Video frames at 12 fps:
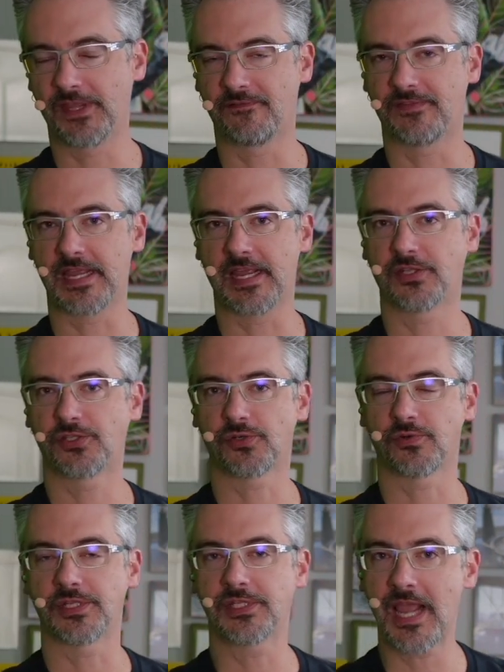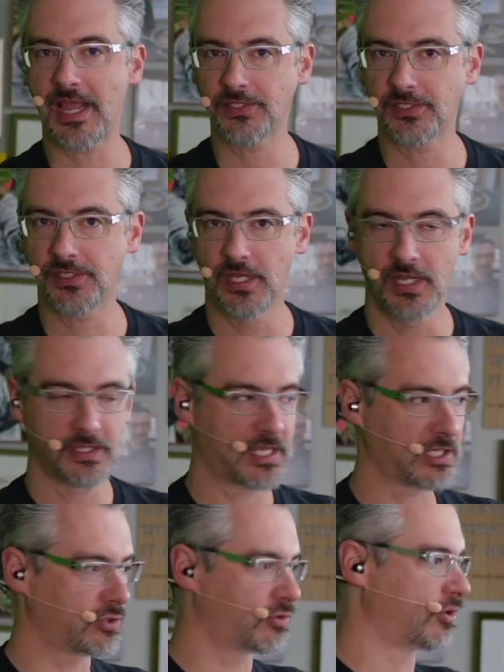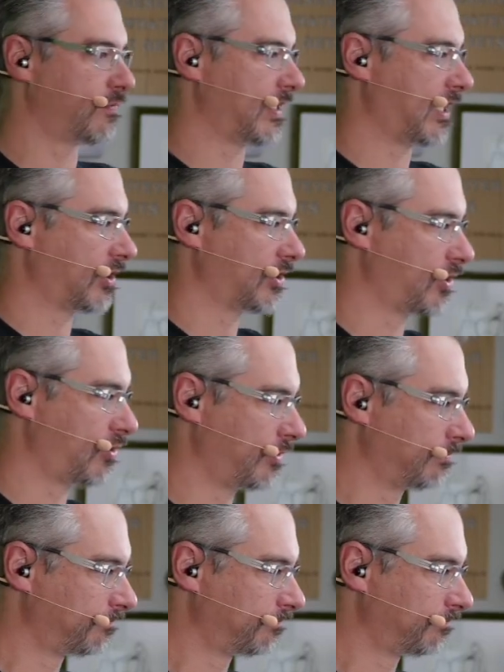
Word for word: If the answer is yes, then you should be concerned.